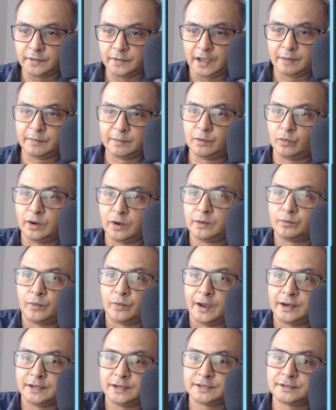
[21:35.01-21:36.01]
1
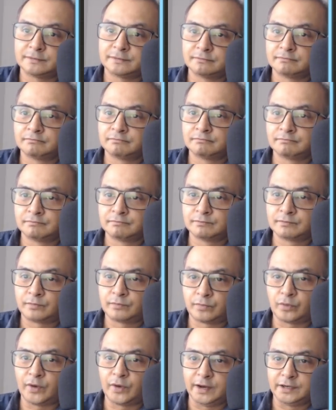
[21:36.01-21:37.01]
minus
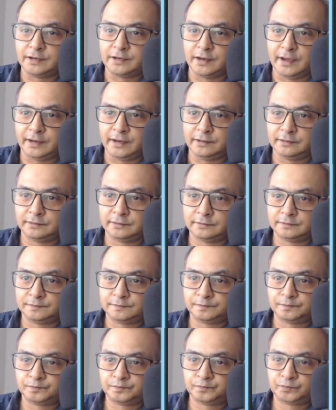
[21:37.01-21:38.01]
0.9.
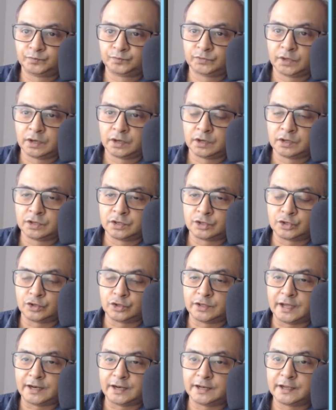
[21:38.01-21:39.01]
So
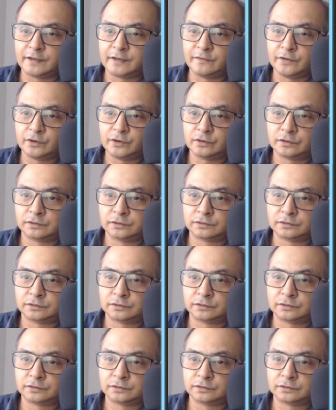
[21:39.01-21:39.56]
that will give you